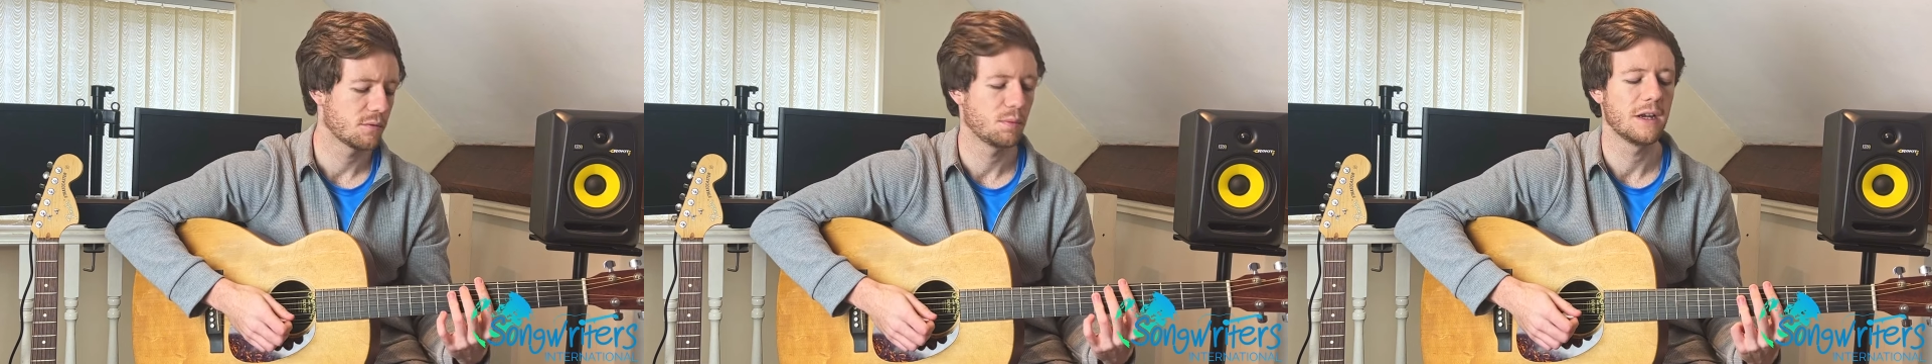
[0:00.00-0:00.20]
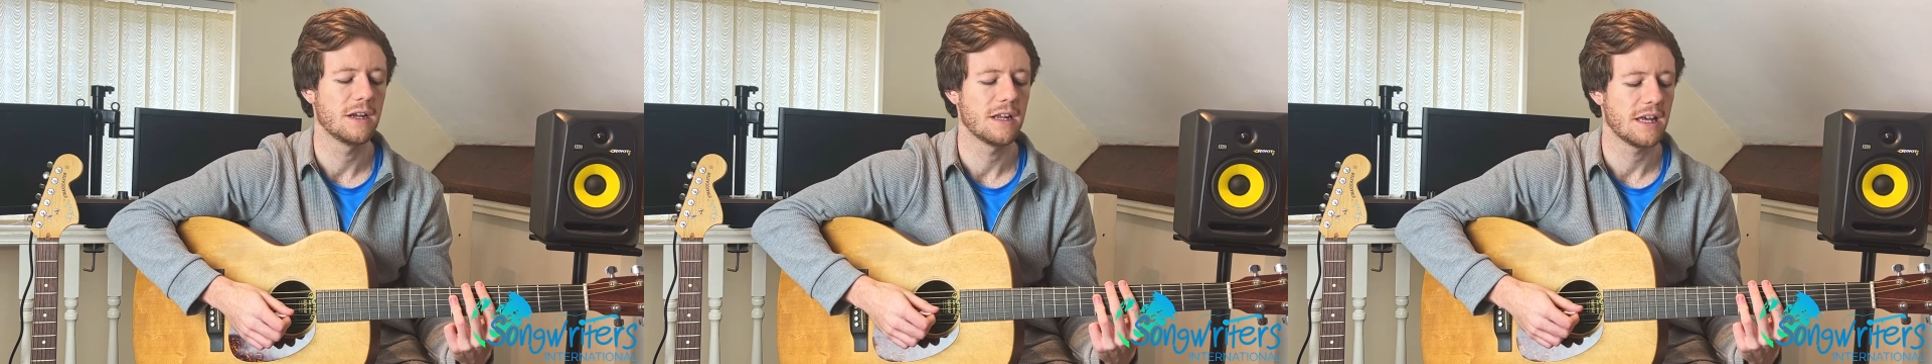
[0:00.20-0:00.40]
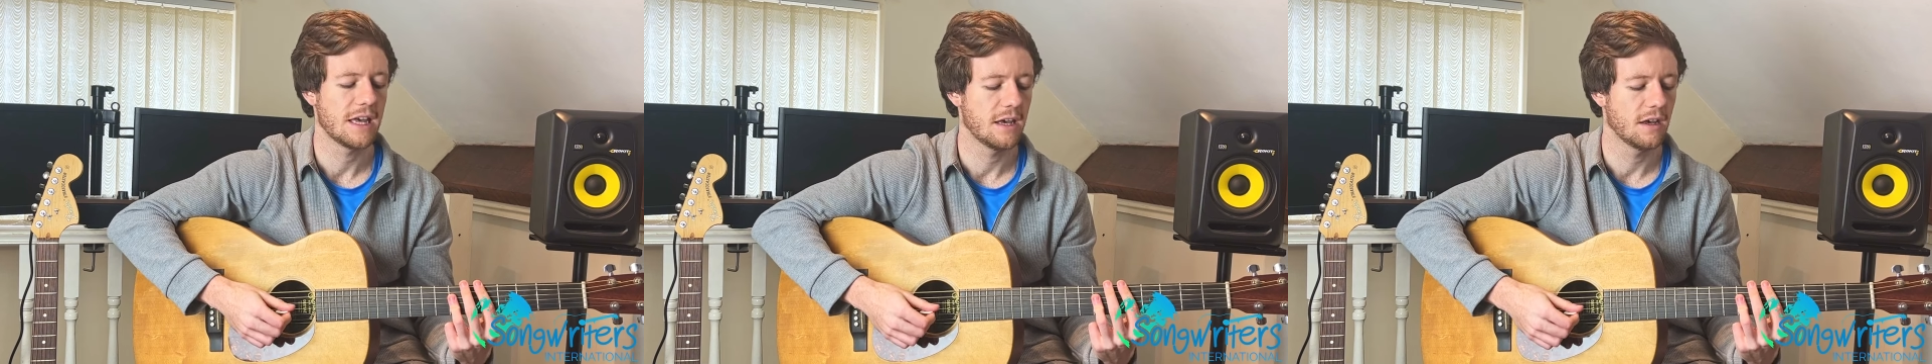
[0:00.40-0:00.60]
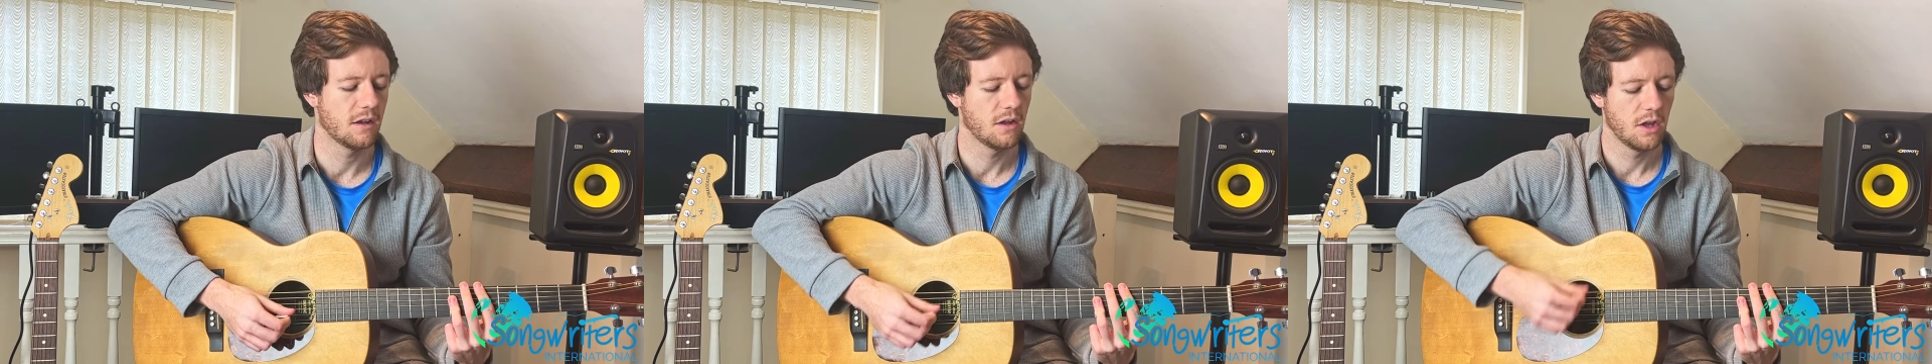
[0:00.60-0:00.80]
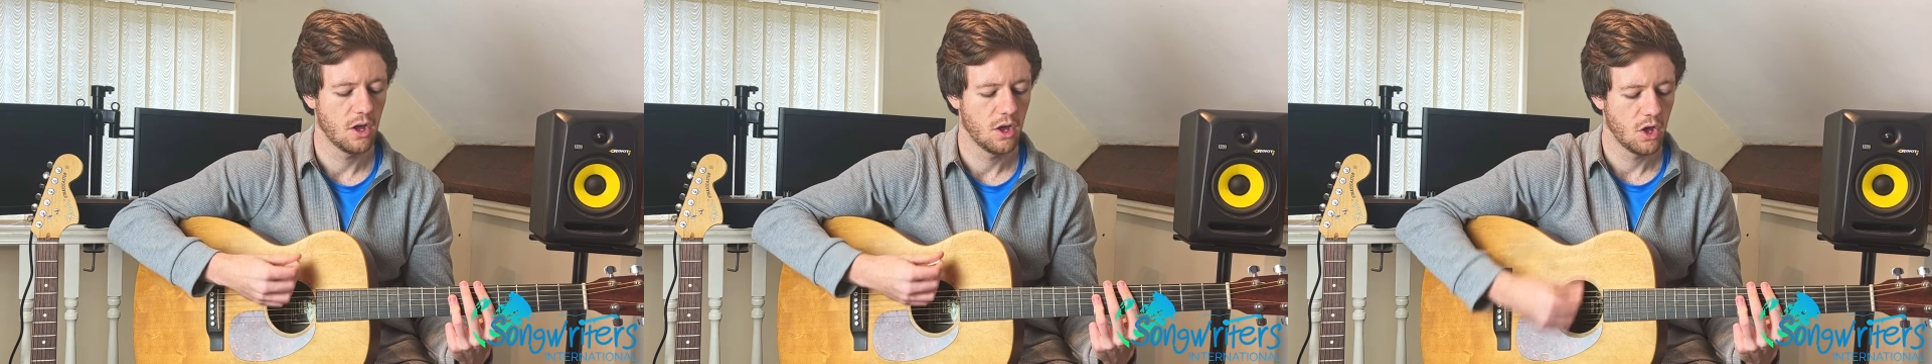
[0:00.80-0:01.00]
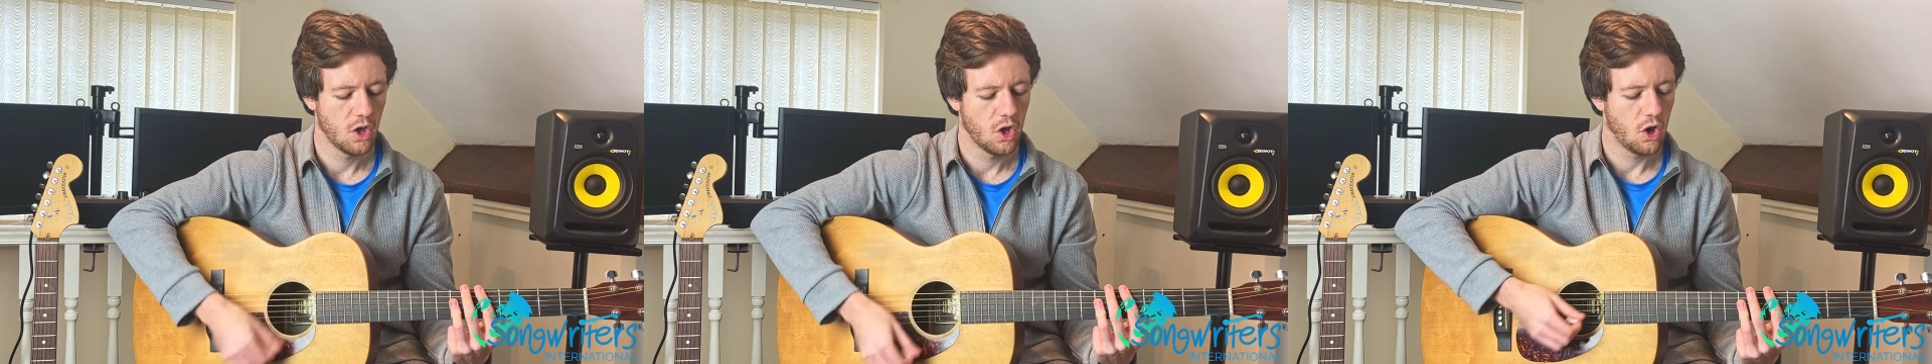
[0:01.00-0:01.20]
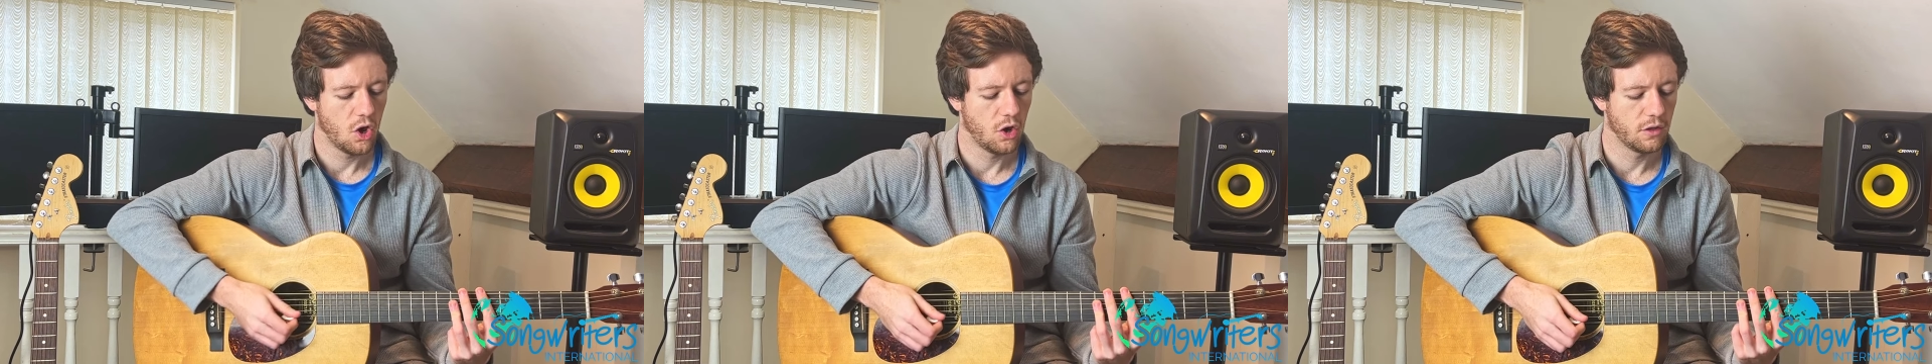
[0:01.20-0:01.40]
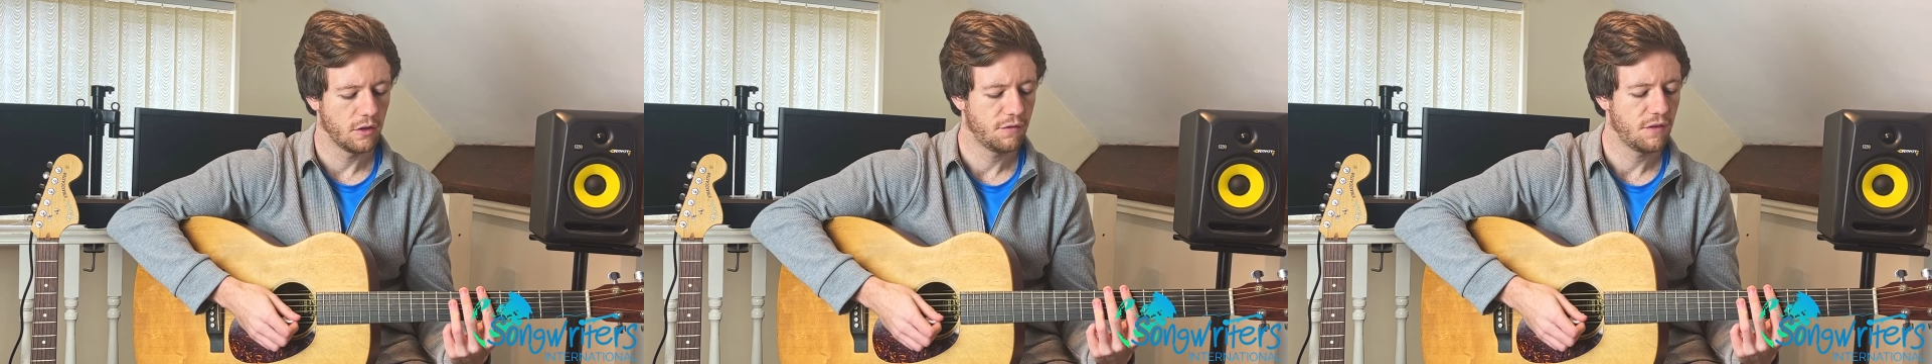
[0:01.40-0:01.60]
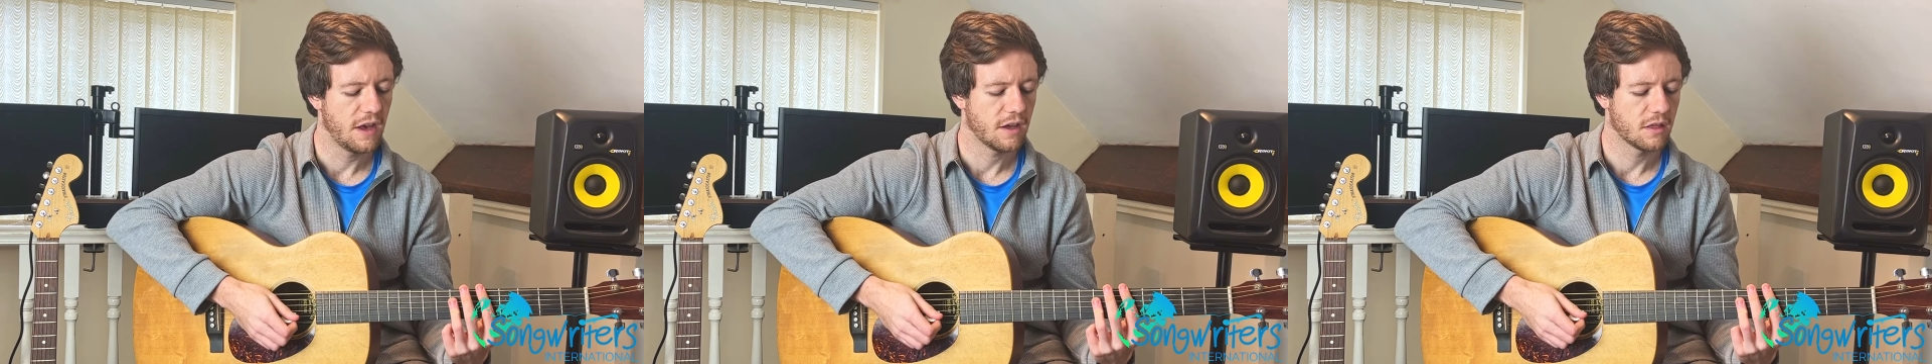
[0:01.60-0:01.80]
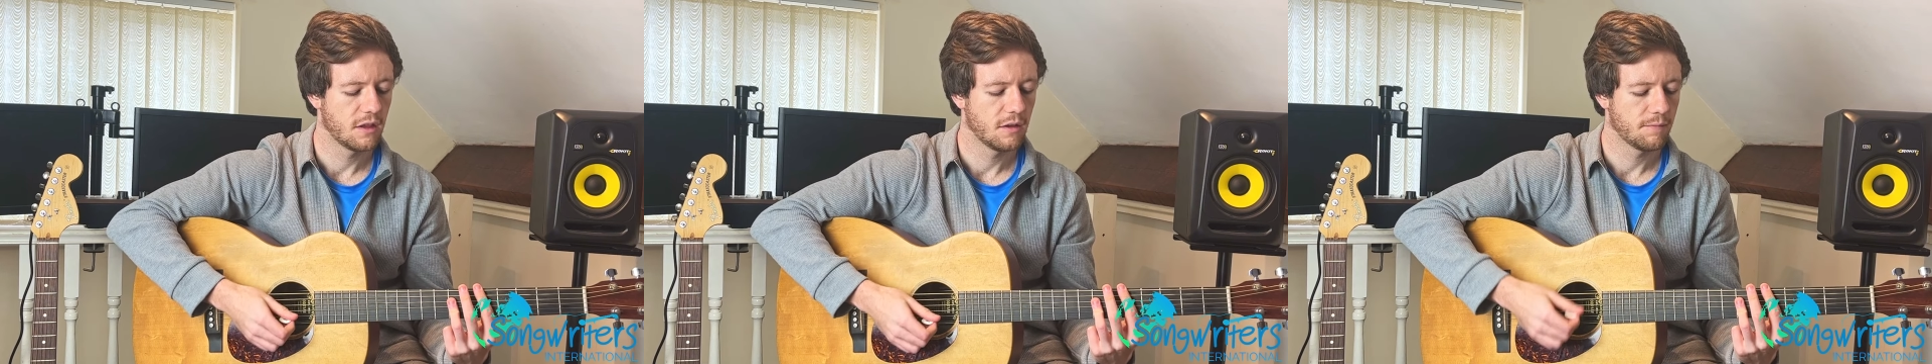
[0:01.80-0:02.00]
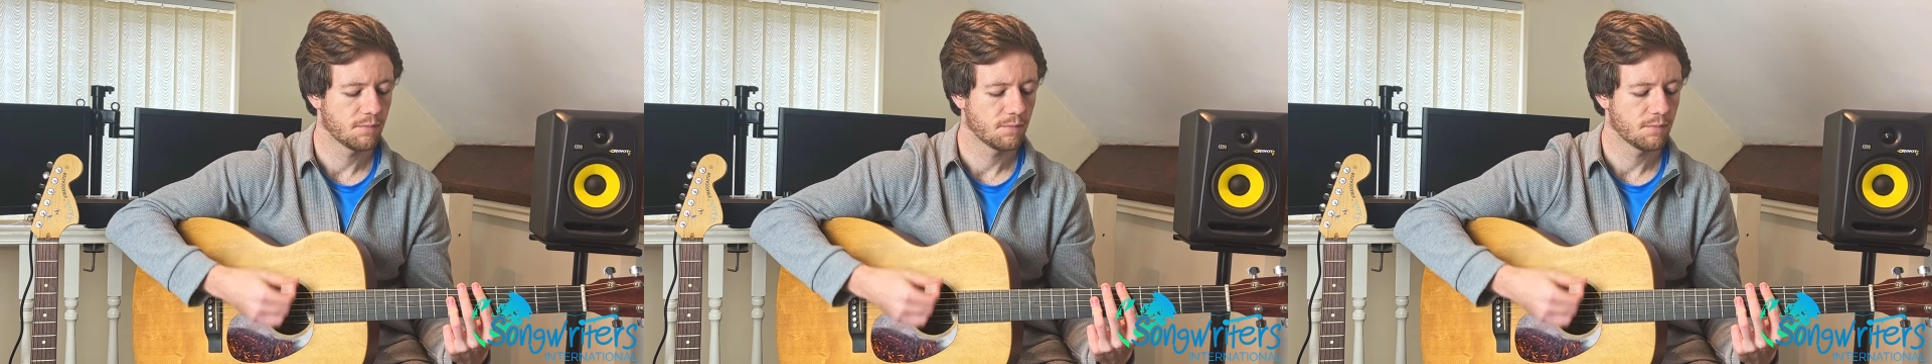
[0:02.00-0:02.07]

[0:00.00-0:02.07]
played it here on the 5th.